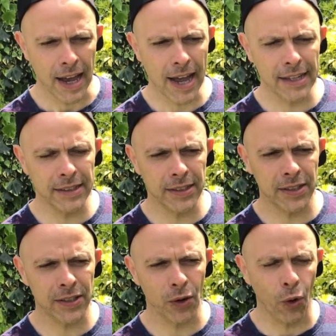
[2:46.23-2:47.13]
and
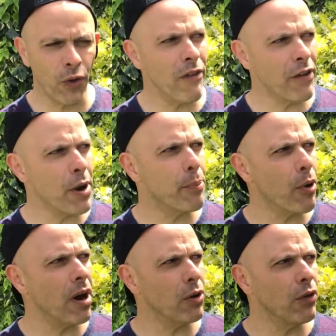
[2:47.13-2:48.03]
although I'm very
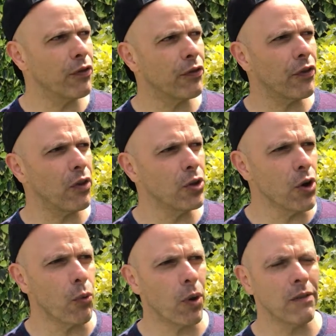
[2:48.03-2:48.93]
proud of you
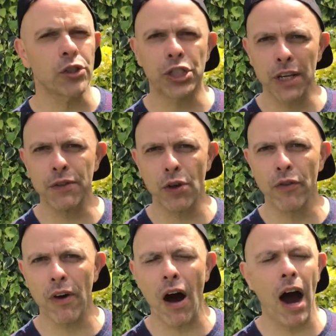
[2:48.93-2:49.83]
know what I've achieved
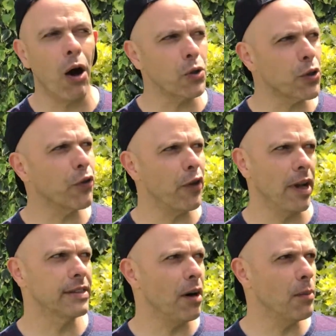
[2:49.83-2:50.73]
so far, I also
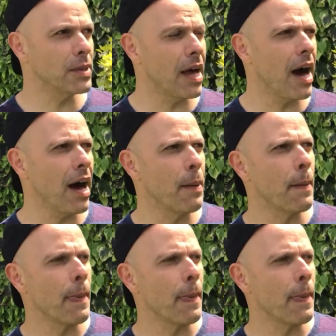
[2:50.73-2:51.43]
feel at times that